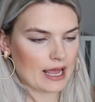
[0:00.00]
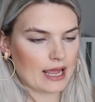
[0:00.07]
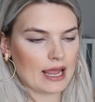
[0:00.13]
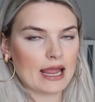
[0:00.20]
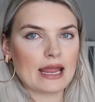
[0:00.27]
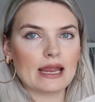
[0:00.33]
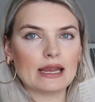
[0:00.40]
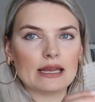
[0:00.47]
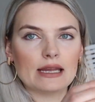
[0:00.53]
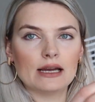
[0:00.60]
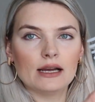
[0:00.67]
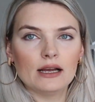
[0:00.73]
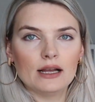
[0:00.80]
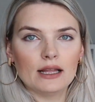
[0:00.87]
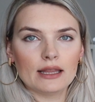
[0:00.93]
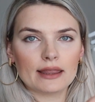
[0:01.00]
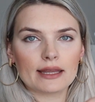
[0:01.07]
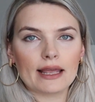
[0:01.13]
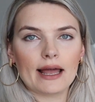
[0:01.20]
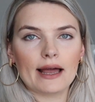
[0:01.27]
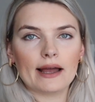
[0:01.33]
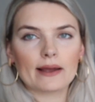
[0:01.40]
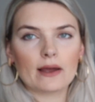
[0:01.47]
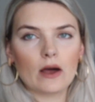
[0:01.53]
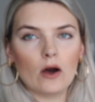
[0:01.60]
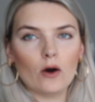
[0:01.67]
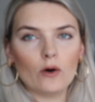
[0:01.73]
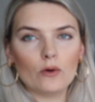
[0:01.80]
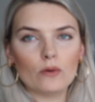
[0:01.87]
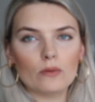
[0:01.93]
a
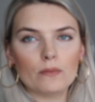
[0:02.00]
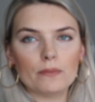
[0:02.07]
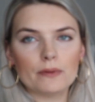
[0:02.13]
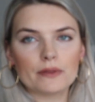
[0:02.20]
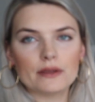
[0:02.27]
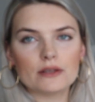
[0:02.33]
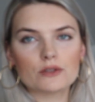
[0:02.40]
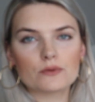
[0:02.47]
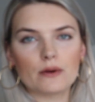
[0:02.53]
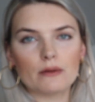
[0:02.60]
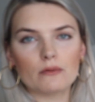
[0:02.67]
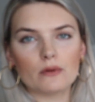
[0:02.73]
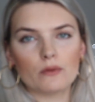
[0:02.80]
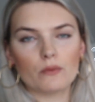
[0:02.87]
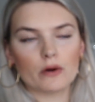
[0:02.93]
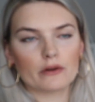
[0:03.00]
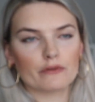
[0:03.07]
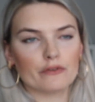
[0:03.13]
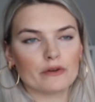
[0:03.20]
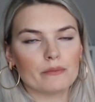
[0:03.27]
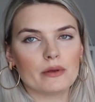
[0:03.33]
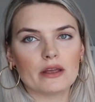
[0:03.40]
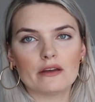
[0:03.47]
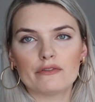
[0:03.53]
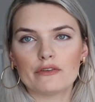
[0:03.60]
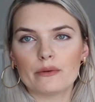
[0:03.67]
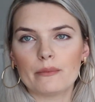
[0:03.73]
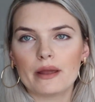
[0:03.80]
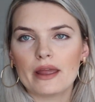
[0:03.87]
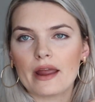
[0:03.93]
comb. This one will work for me.
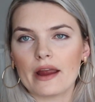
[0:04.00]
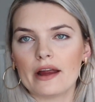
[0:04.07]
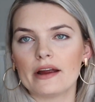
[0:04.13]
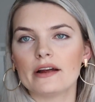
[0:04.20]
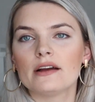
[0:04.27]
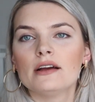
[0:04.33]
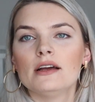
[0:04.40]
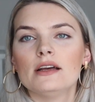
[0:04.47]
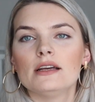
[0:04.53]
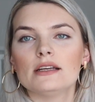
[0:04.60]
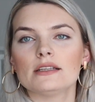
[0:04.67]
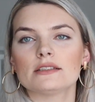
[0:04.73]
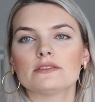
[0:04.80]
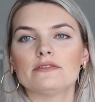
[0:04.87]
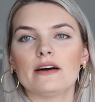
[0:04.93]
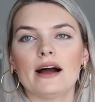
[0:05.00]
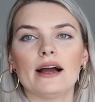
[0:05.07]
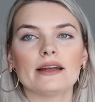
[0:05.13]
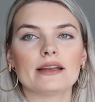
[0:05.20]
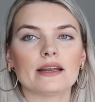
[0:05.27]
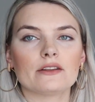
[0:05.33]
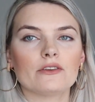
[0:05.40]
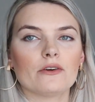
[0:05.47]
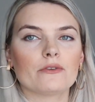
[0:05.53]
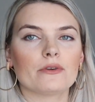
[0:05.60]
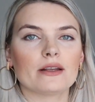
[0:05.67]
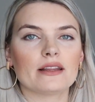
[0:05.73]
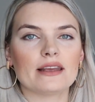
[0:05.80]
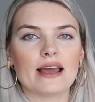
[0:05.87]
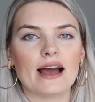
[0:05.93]
For my hair is fine. I don't
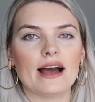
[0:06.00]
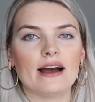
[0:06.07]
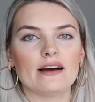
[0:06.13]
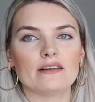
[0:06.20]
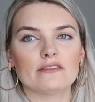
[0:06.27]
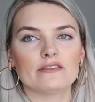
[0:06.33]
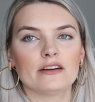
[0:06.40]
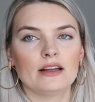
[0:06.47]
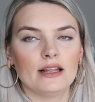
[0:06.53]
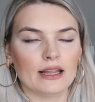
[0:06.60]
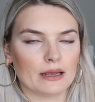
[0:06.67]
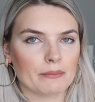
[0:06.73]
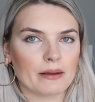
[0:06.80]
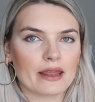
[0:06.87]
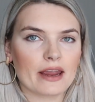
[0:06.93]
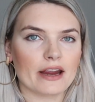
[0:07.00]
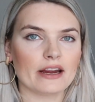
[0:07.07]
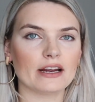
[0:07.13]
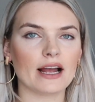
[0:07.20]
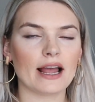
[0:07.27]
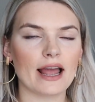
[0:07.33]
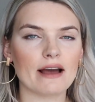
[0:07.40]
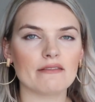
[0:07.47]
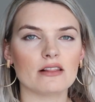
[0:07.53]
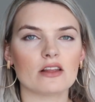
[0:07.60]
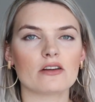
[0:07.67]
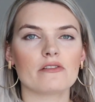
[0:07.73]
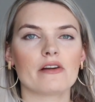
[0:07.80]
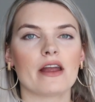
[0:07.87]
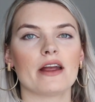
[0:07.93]
really have my hair, I have a
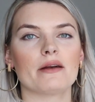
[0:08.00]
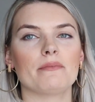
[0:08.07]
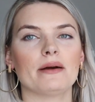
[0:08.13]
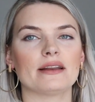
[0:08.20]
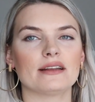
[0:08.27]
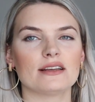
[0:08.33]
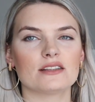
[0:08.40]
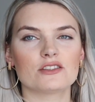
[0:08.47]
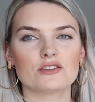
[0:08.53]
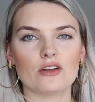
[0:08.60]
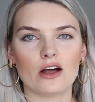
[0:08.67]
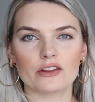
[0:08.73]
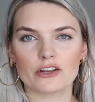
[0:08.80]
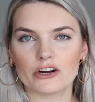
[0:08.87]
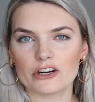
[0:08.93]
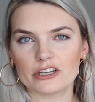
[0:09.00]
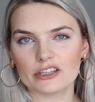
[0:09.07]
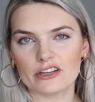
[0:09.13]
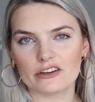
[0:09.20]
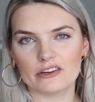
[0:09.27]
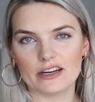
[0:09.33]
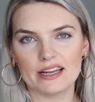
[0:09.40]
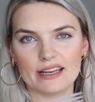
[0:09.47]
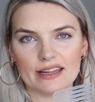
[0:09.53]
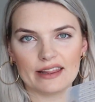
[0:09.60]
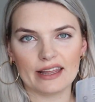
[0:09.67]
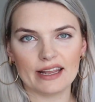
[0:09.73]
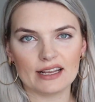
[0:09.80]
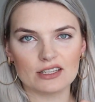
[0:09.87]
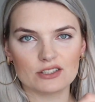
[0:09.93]
lot of hair, but it's not curly or
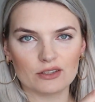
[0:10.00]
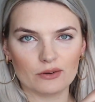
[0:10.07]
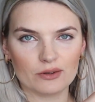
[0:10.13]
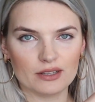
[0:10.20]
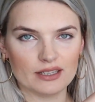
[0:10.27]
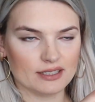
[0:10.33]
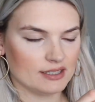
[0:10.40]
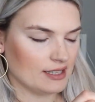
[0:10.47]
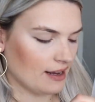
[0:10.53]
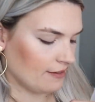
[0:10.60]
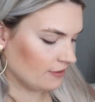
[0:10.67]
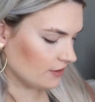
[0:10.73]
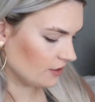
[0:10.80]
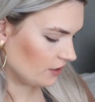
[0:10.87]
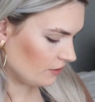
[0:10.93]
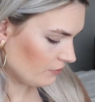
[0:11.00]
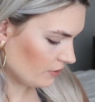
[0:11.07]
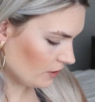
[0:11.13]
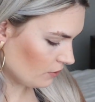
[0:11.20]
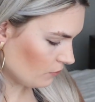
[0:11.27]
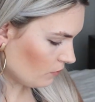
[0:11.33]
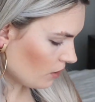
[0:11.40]
anything, so this definitely will